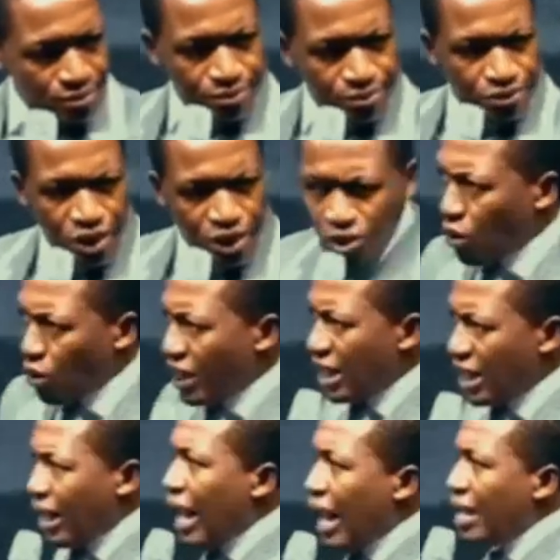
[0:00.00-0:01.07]
You know,
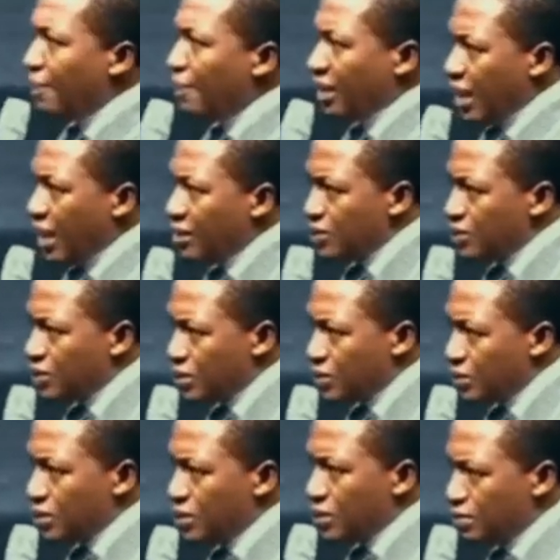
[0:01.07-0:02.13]
when a liar
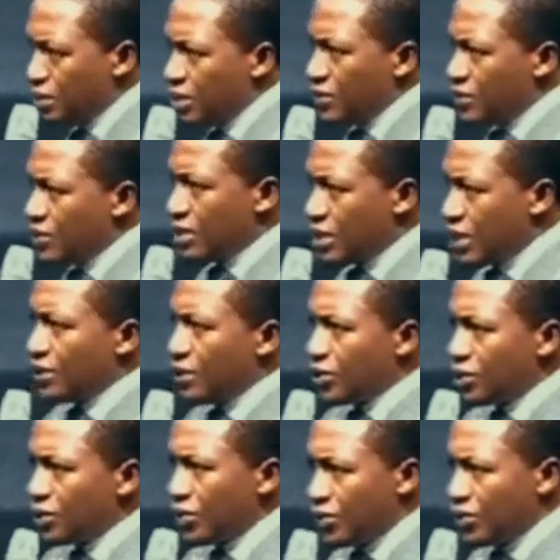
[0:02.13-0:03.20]
begins to tell the
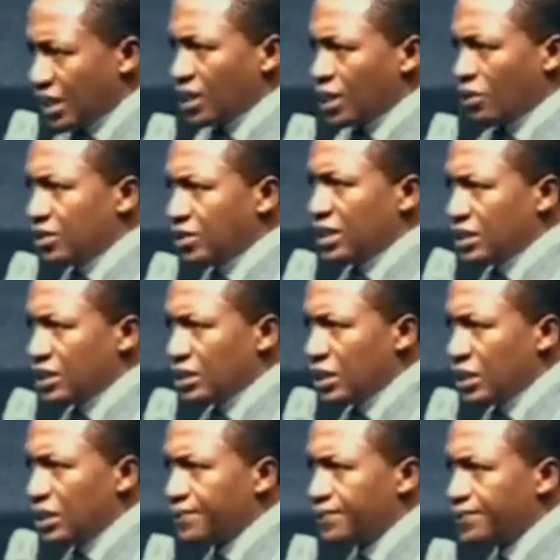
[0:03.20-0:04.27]
truth, that's a
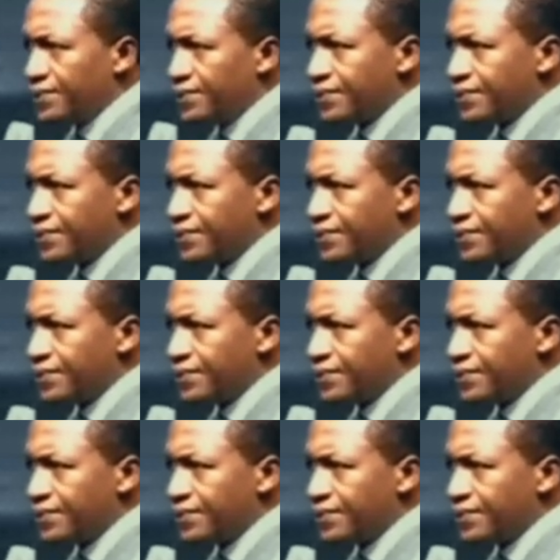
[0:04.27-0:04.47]
contradiction.